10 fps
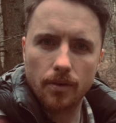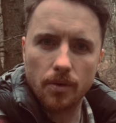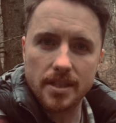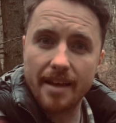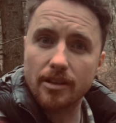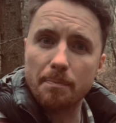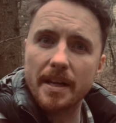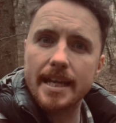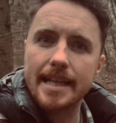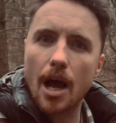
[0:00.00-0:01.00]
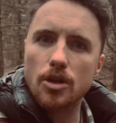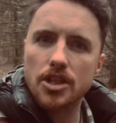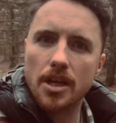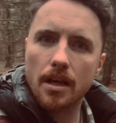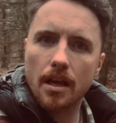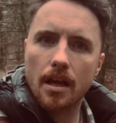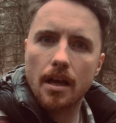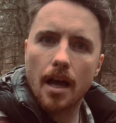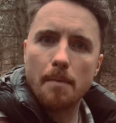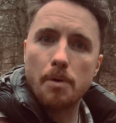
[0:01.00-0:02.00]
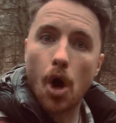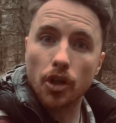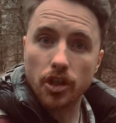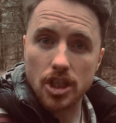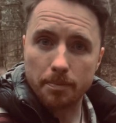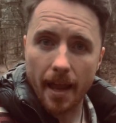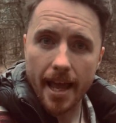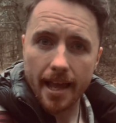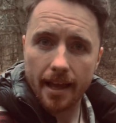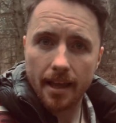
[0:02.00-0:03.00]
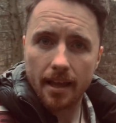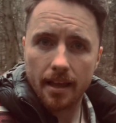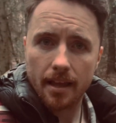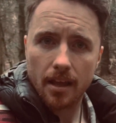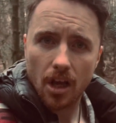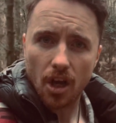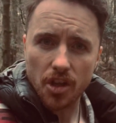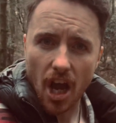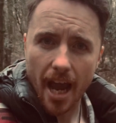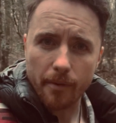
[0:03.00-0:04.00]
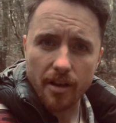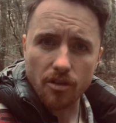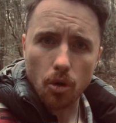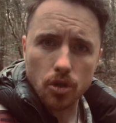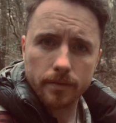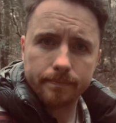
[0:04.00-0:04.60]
was left to bleed out and put on display on the highway road.